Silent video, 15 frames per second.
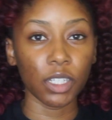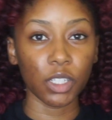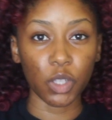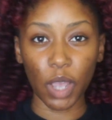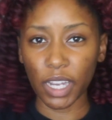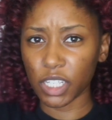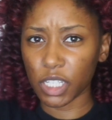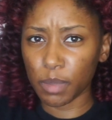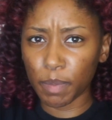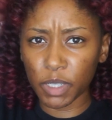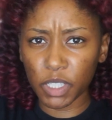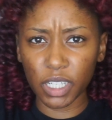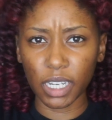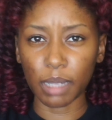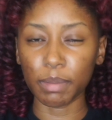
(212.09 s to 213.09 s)
So I just
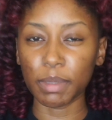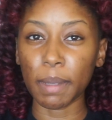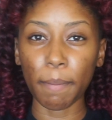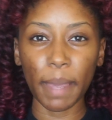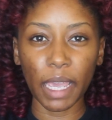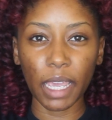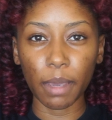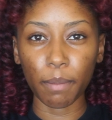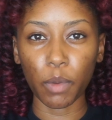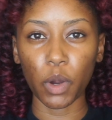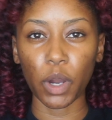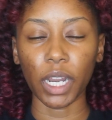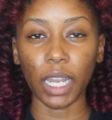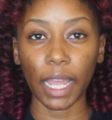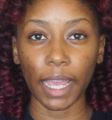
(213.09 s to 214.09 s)
pushed it up to make it
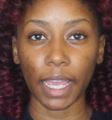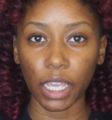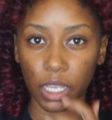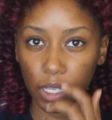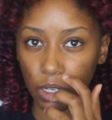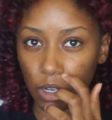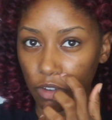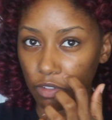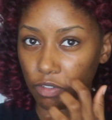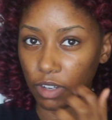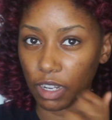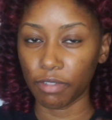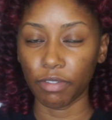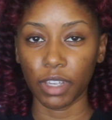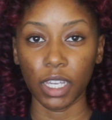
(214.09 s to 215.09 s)
more like, you know,
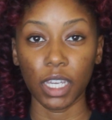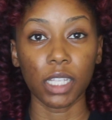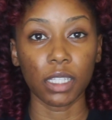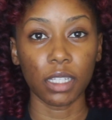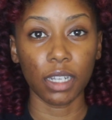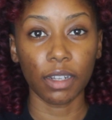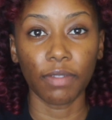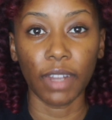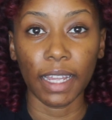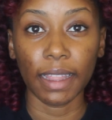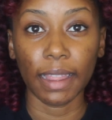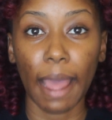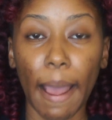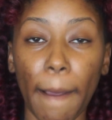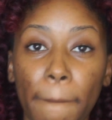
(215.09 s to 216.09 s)
fluffy and stuff like
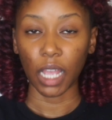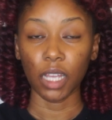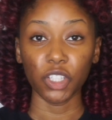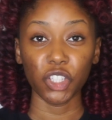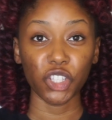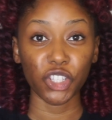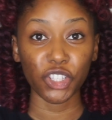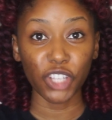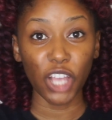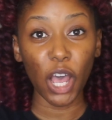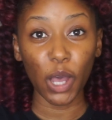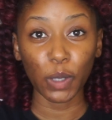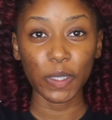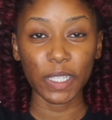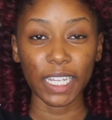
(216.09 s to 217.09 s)
that.
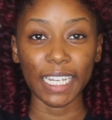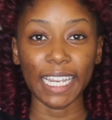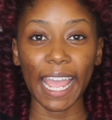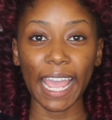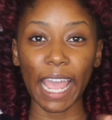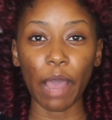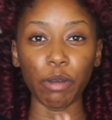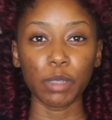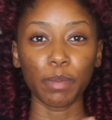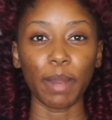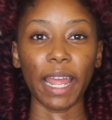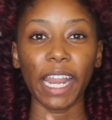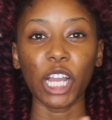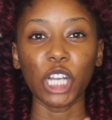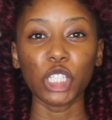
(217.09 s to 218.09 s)
So today I was
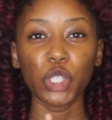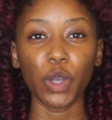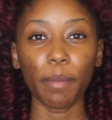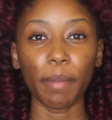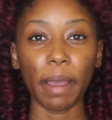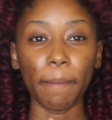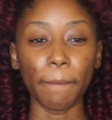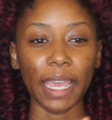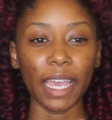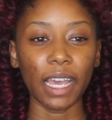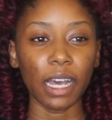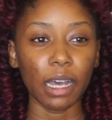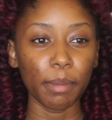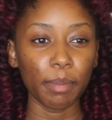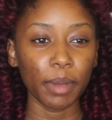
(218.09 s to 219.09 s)
planning on doing my
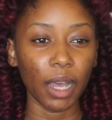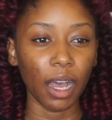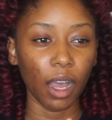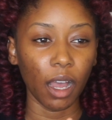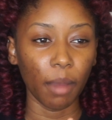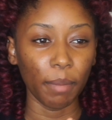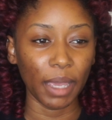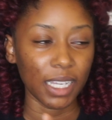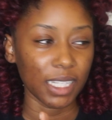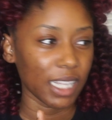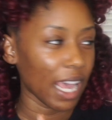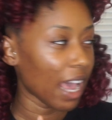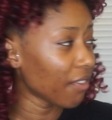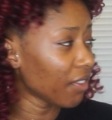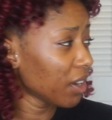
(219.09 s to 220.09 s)
makeup because I
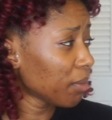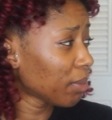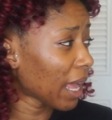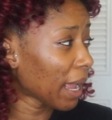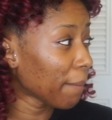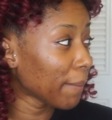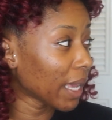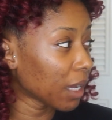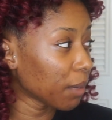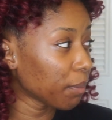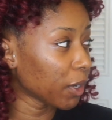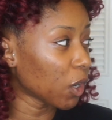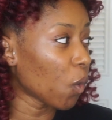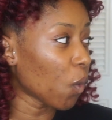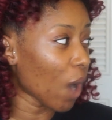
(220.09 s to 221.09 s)
haven't applied makeup
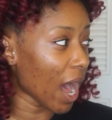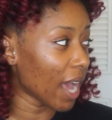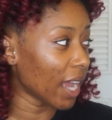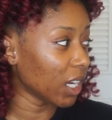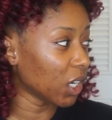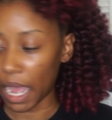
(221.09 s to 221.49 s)
in a while.